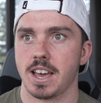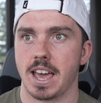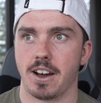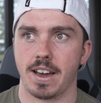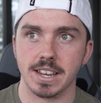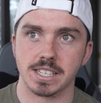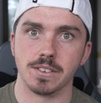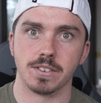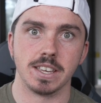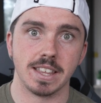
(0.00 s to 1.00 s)
our
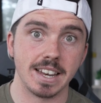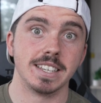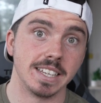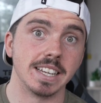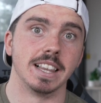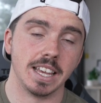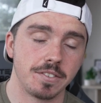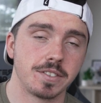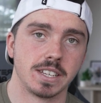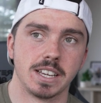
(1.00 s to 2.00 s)
ACV then did
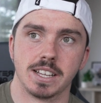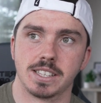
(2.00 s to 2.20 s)
lift